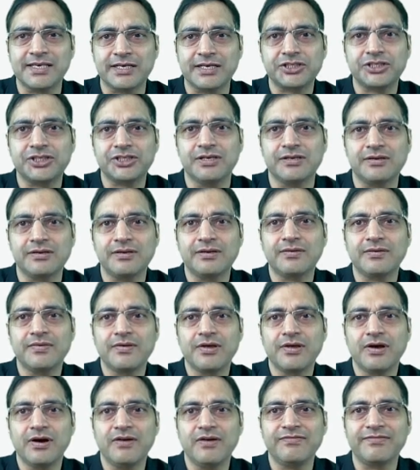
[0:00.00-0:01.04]
section
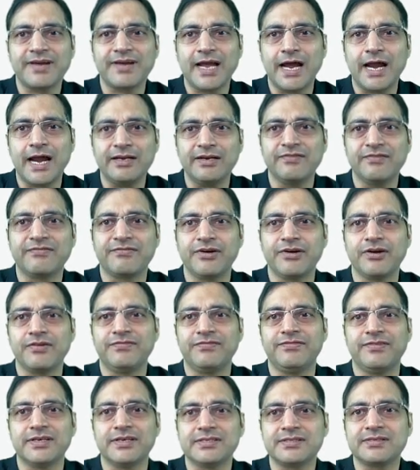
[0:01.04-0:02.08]
of CAT in front
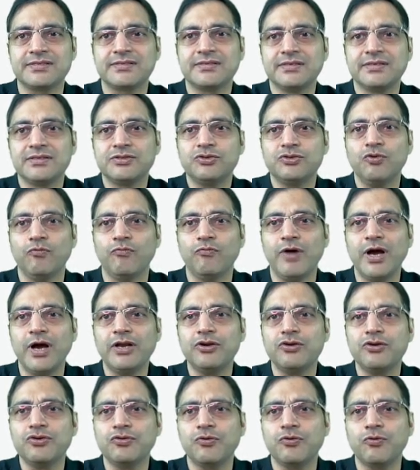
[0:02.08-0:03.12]
of us. So why
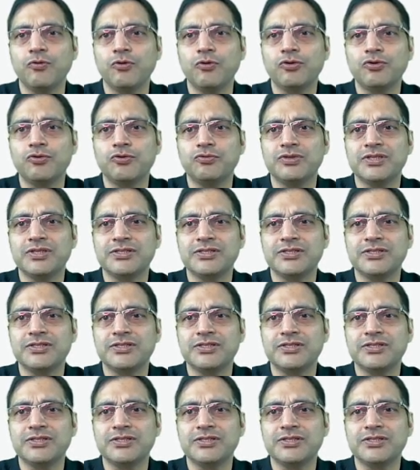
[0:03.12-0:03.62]
not to go to